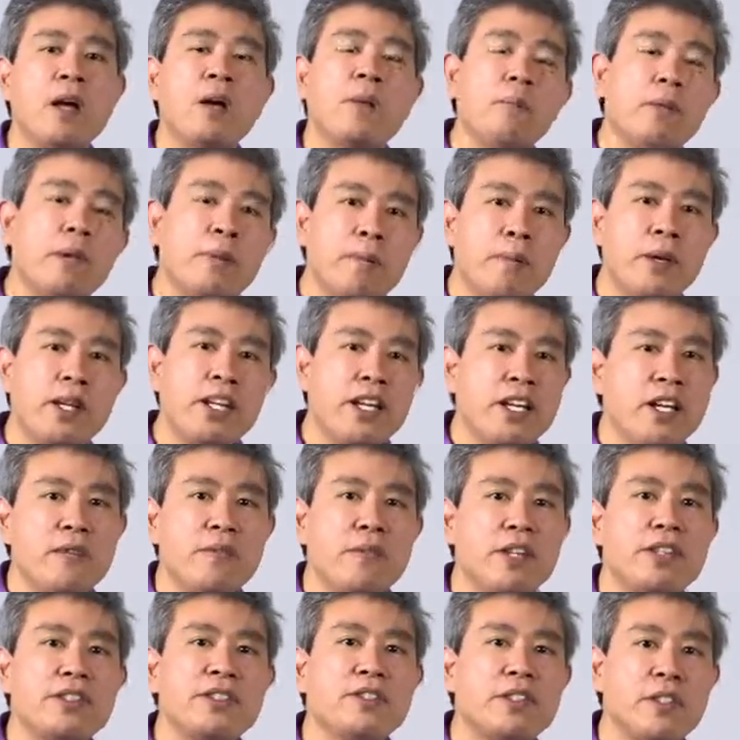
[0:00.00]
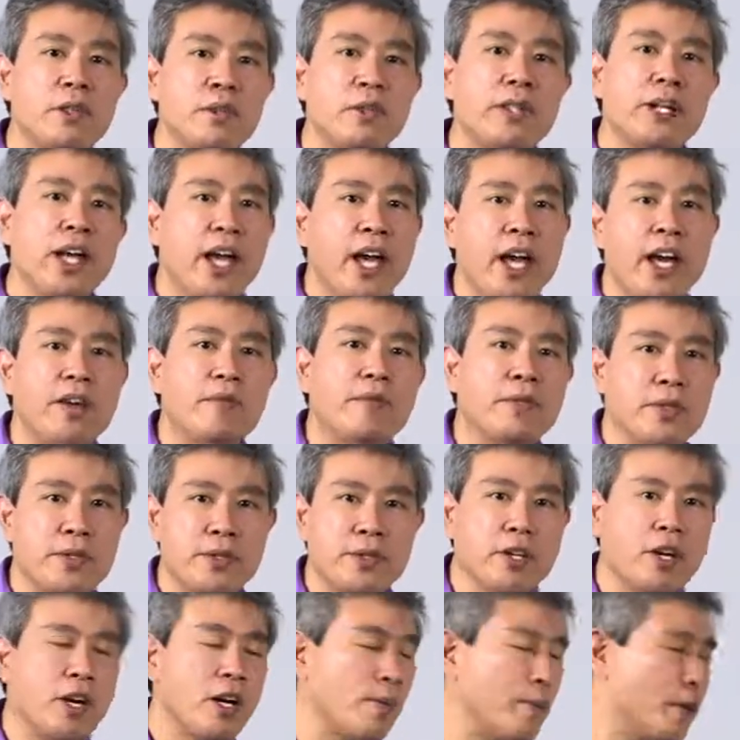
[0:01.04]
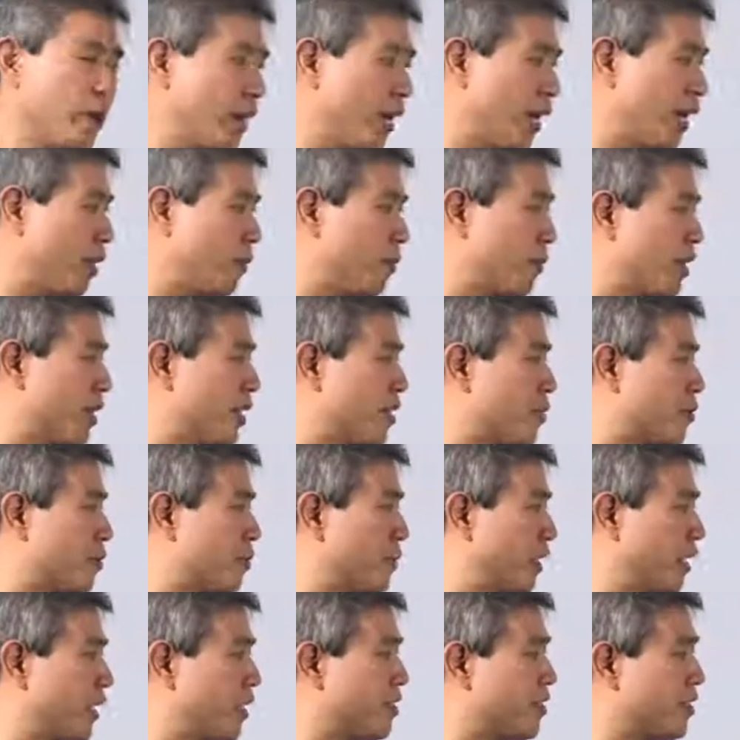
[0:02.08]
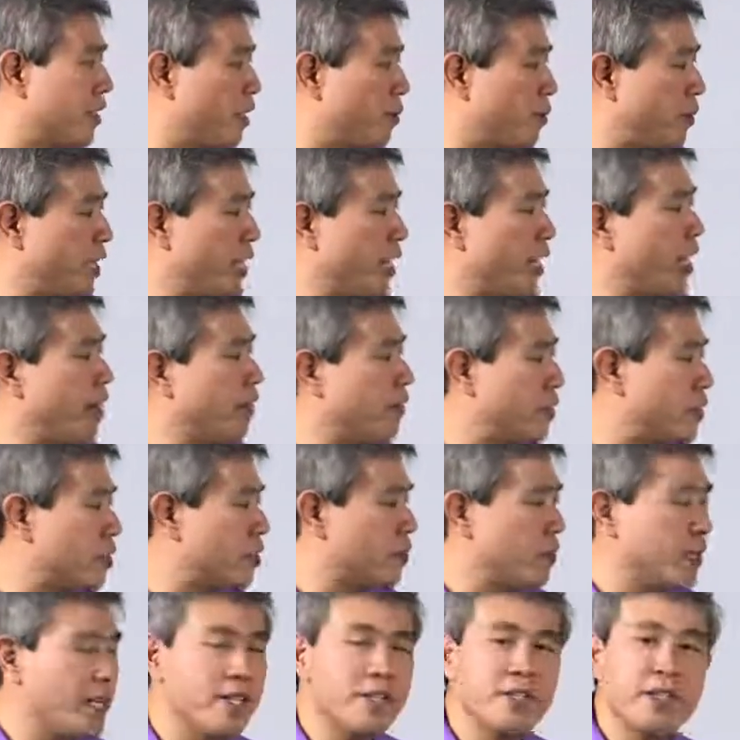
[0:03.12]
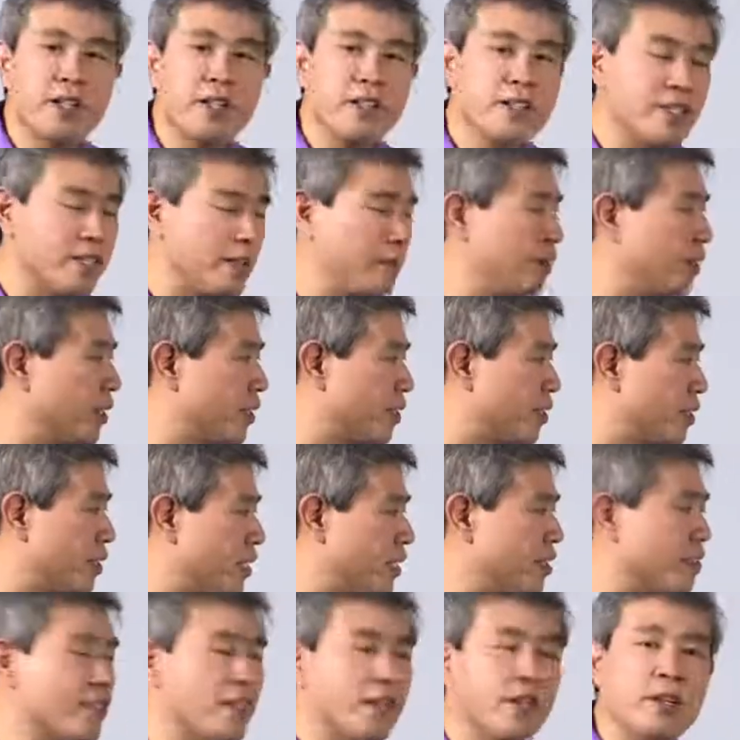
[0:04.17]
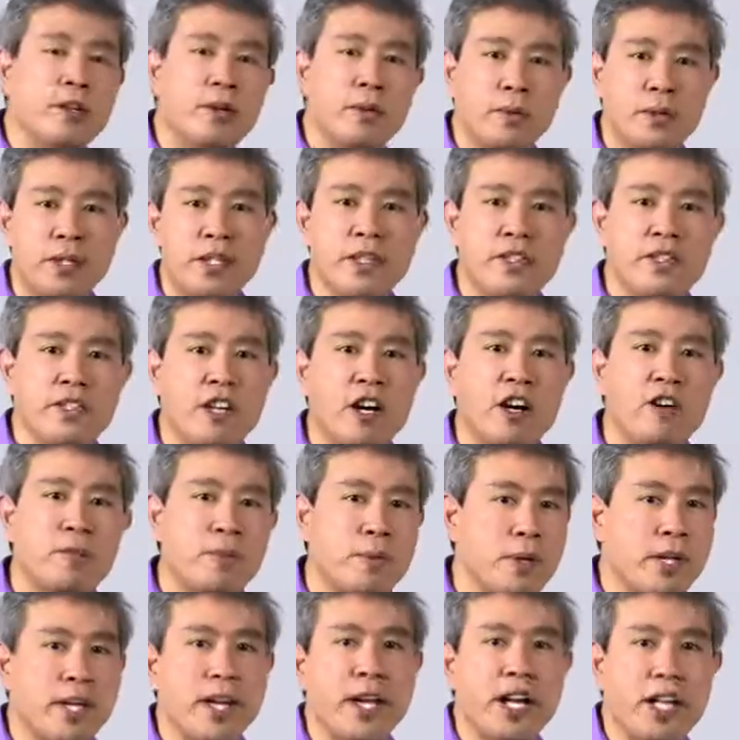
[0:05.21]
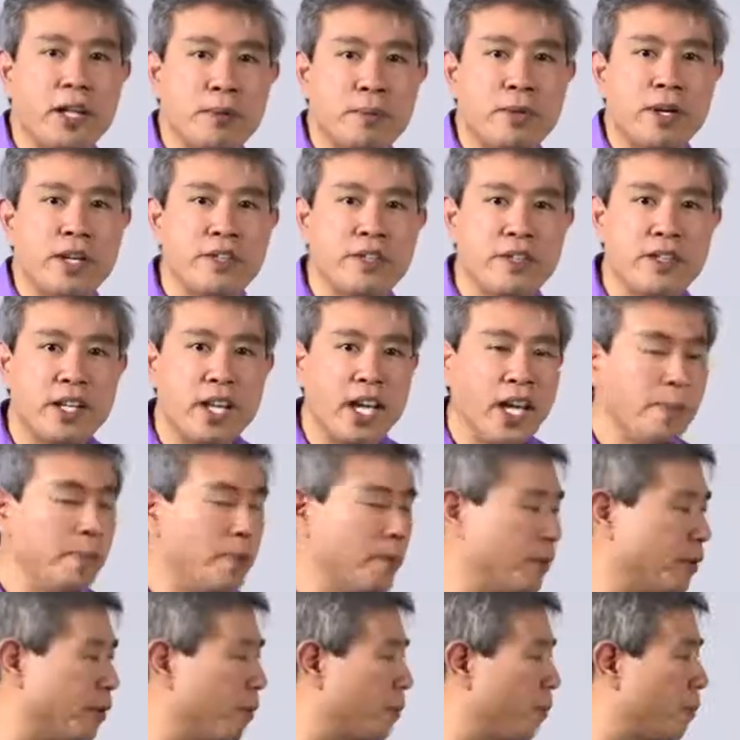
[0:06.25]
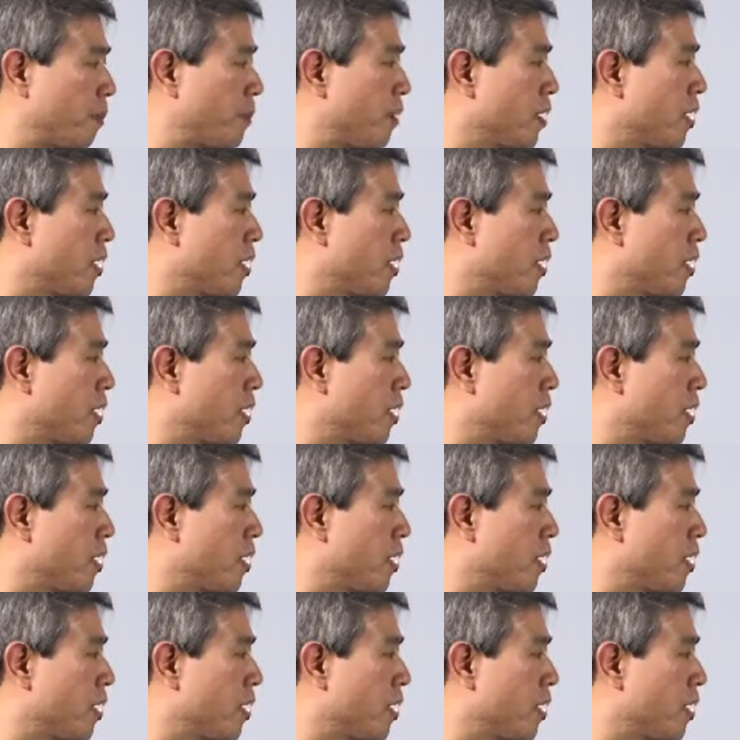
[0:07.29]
But many of us don't have those hardware calibrated displays, and we have displays that are similar to this, that are only software calibration capable.